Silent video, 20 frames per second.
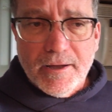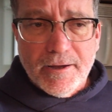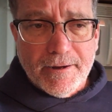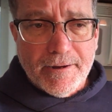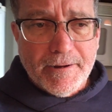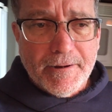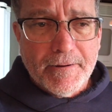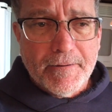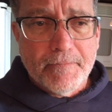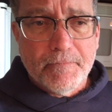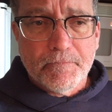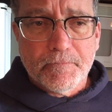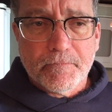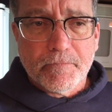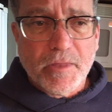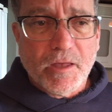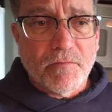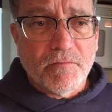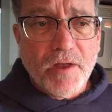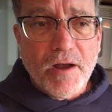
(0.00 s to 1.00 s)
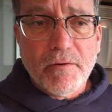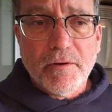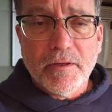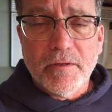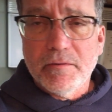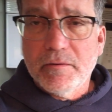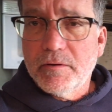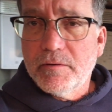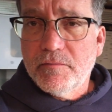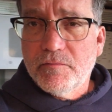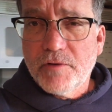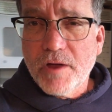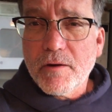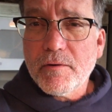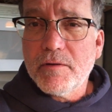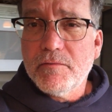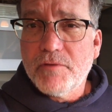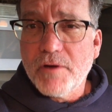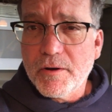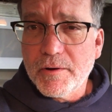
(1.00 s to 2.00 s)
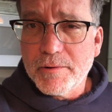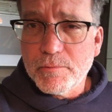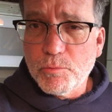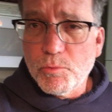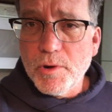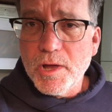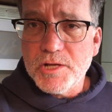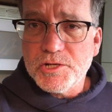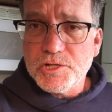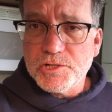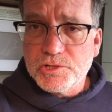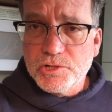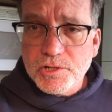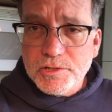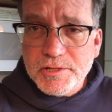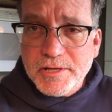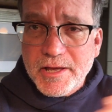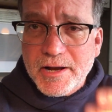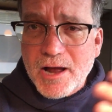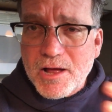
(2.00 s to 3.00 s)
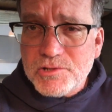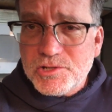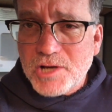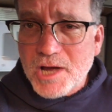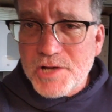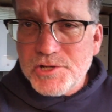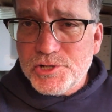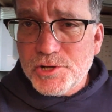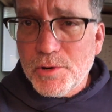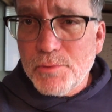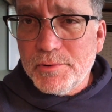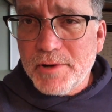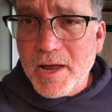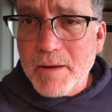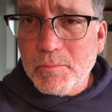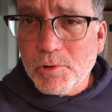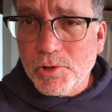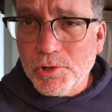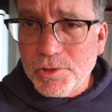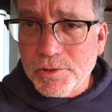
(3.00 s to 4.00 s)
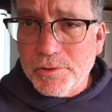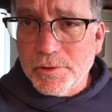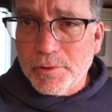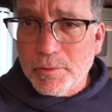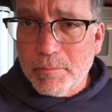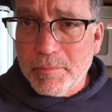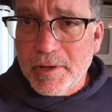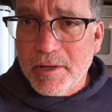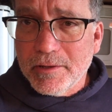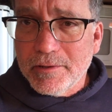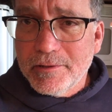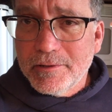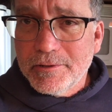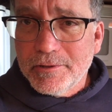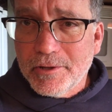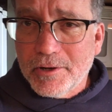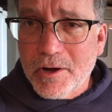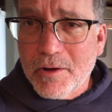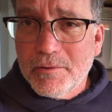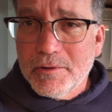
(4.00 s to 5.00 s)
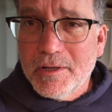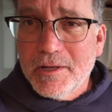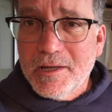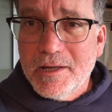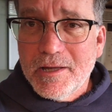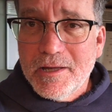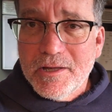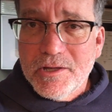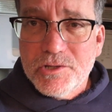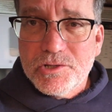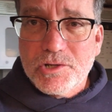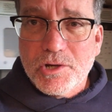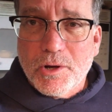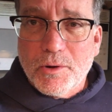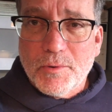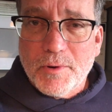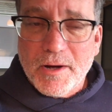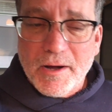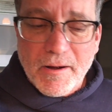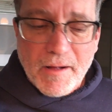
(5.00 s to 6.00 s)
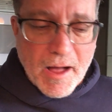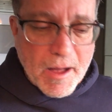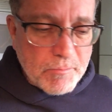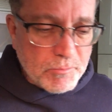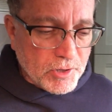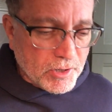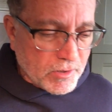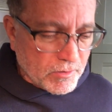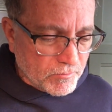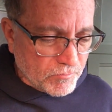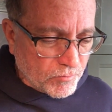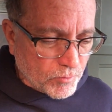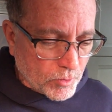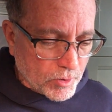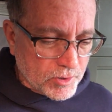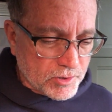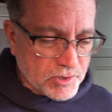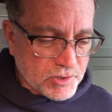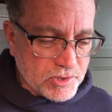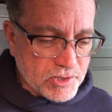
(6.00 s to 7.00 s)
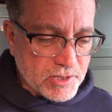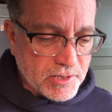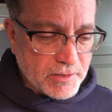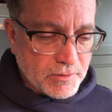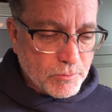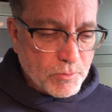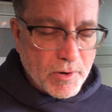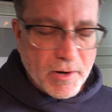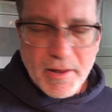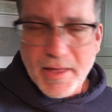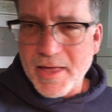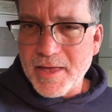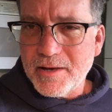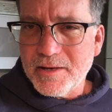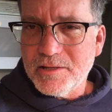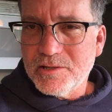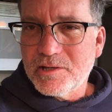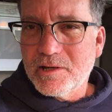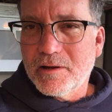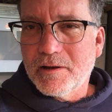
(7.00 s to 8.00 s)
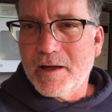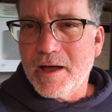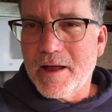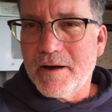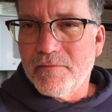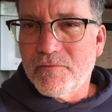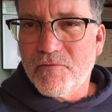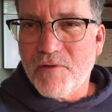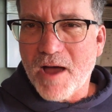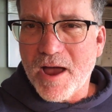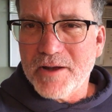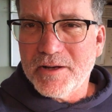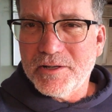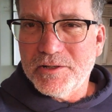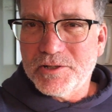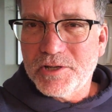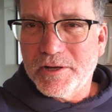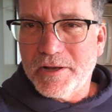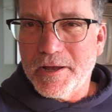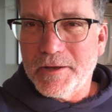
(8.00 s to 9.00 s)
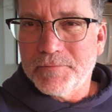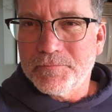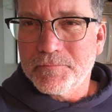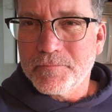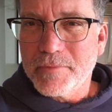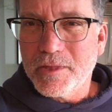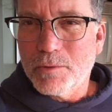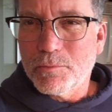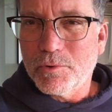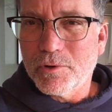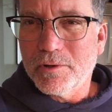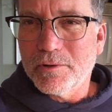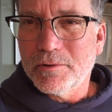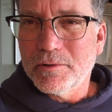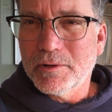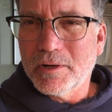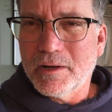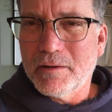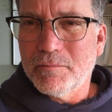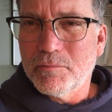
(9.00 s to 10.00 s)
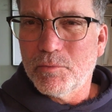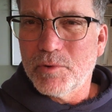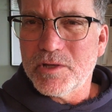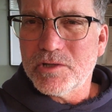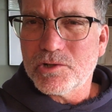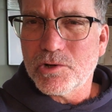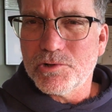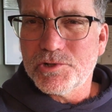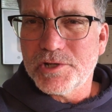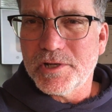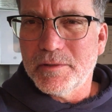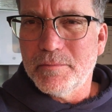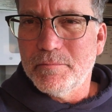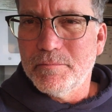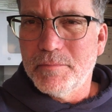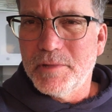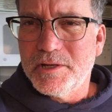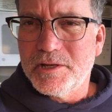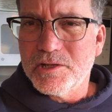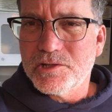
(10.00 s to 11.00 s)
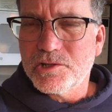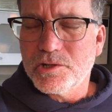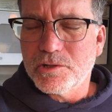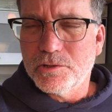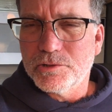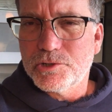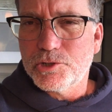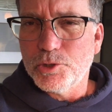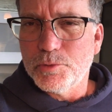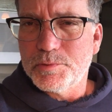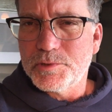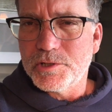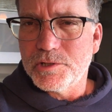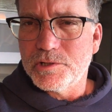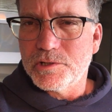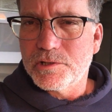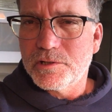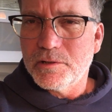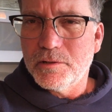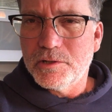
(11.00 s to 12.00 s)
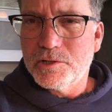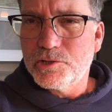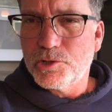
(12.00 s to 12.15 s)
very, very, very rich. It's good to get outside your own neighborhood a little bit, you know. So I'm looking forward to seeing what Annie's kind of finding today. We're researching medicinal soupses